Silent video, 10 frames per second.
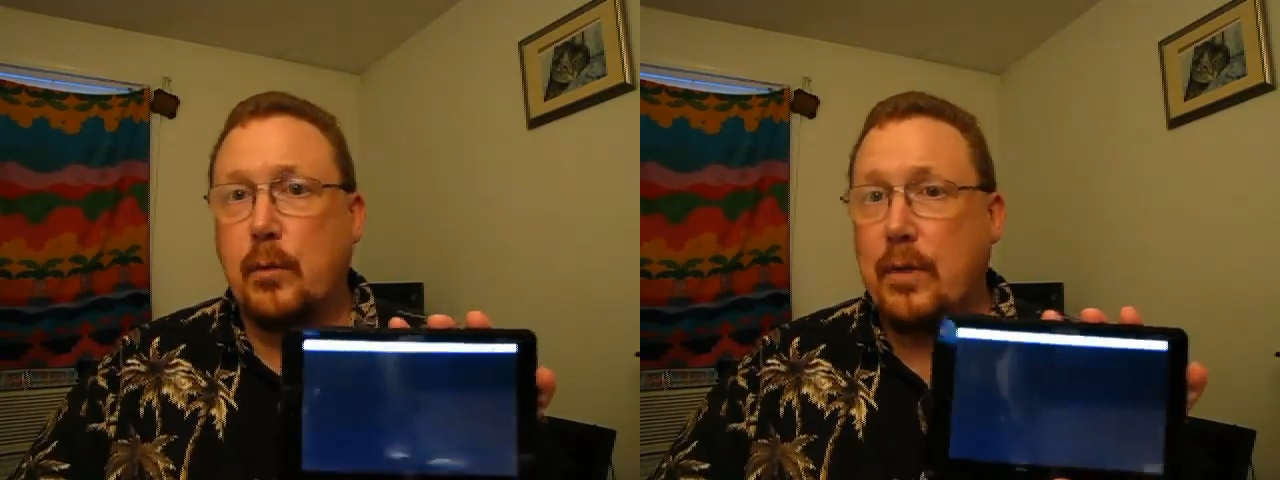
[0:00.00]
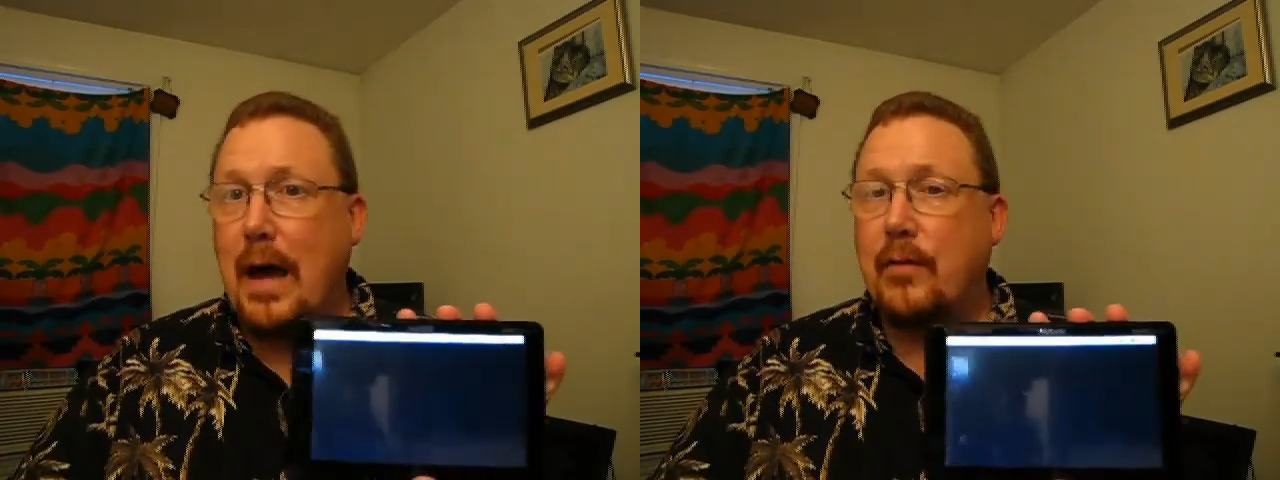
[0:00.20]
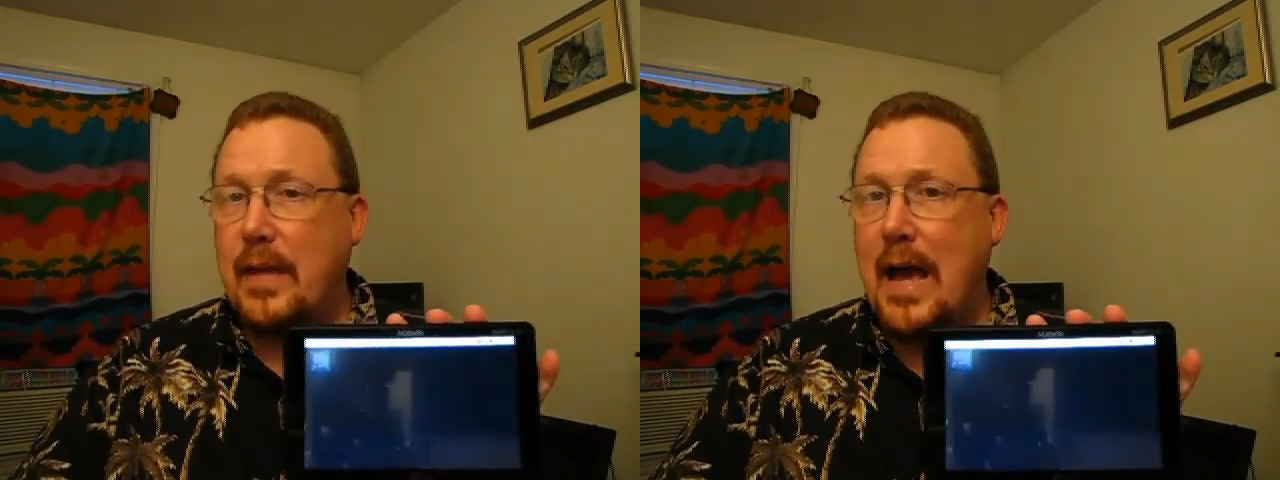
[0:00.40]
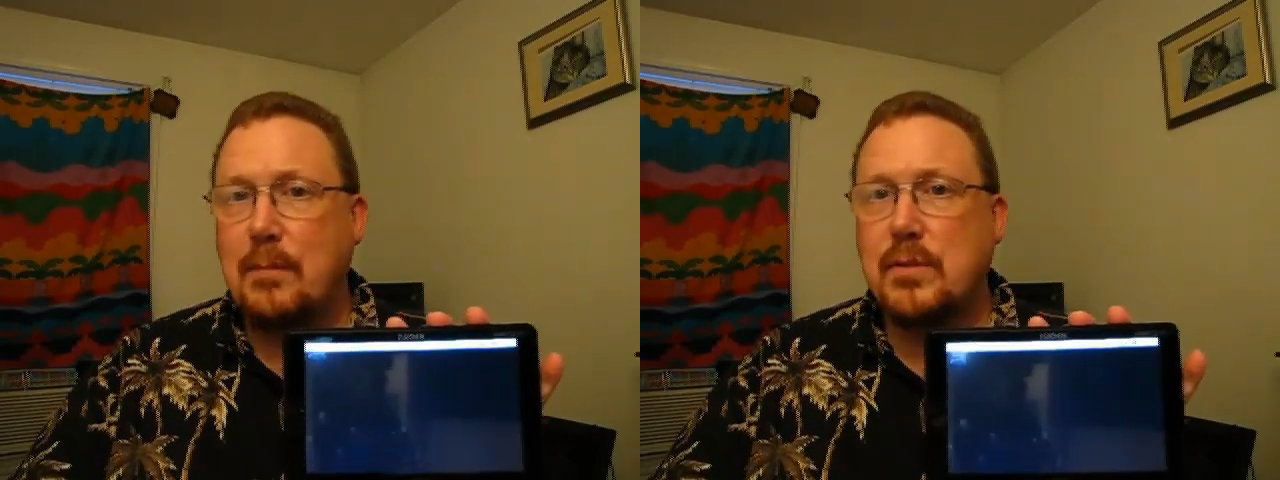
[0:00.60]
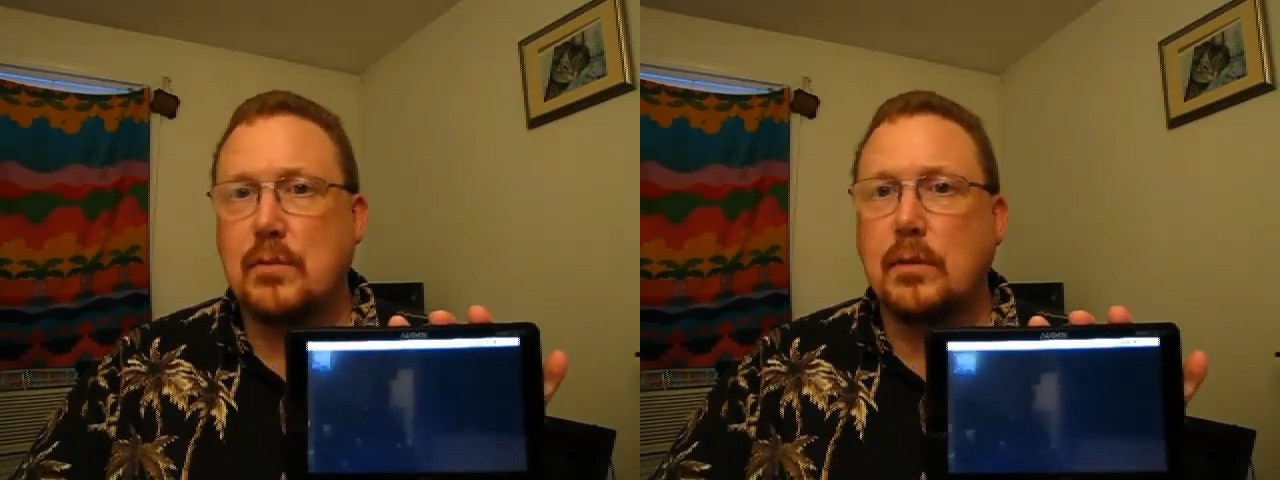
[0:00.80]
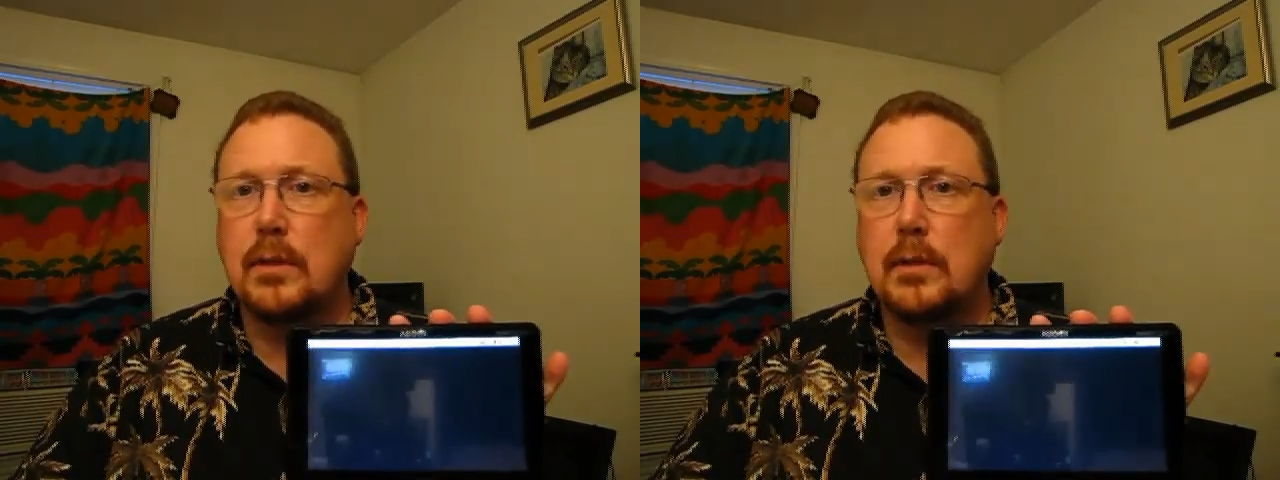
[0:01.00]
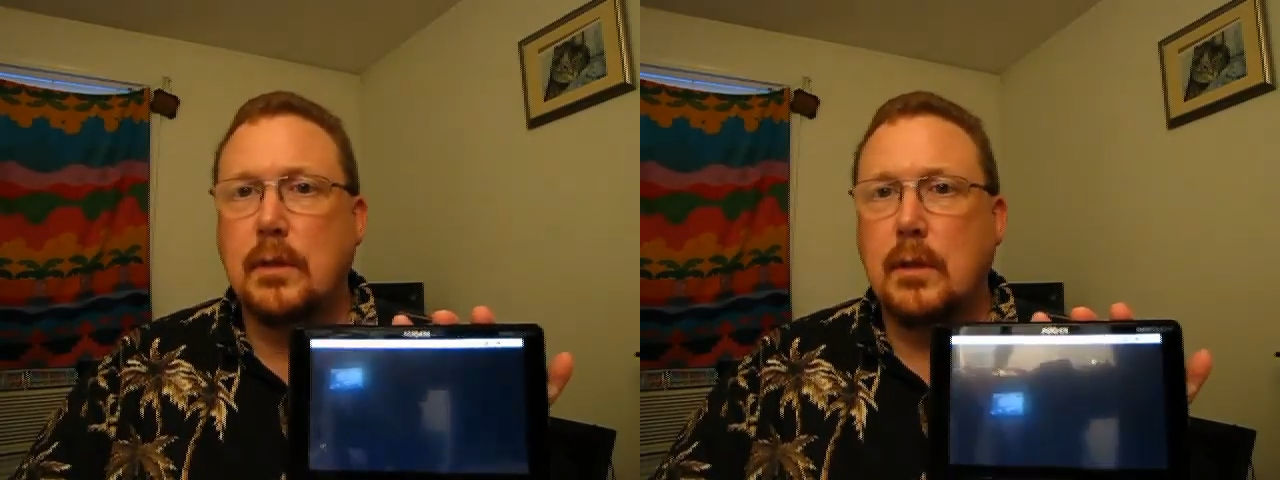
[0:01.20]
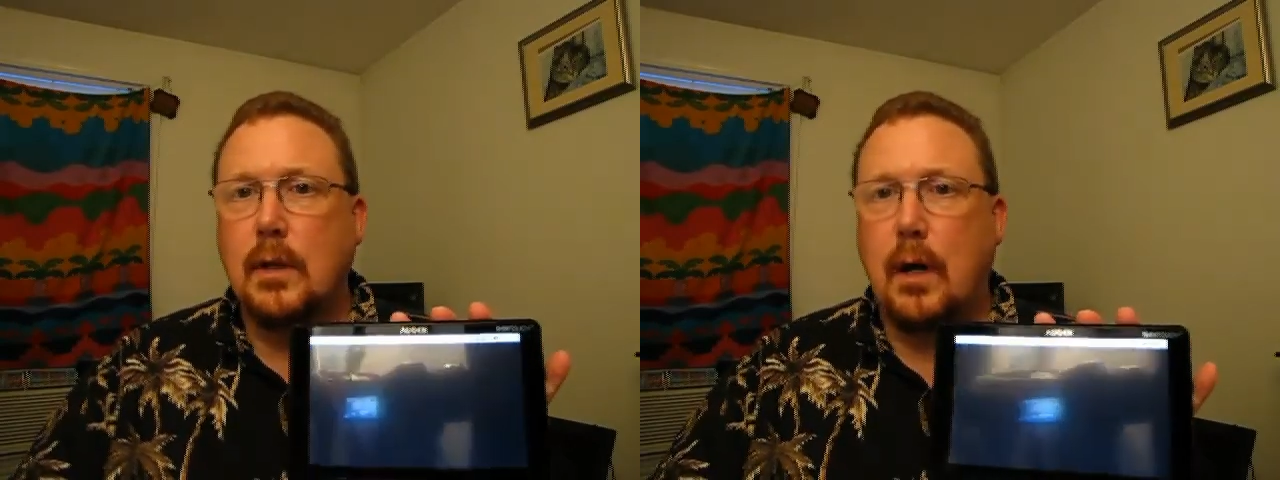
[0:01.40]
without the App Store
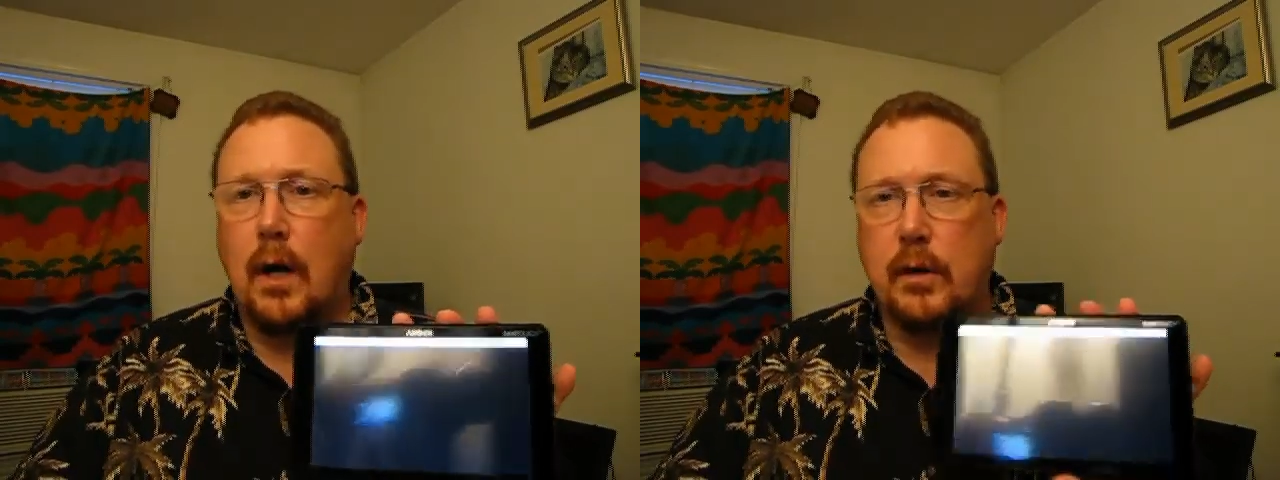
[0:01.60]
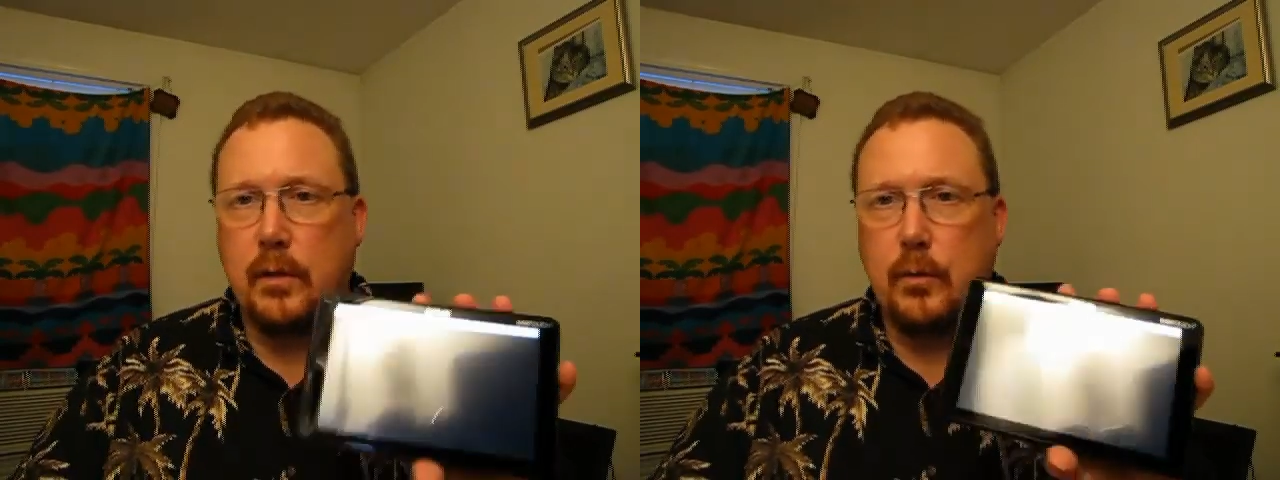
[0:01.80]
on it.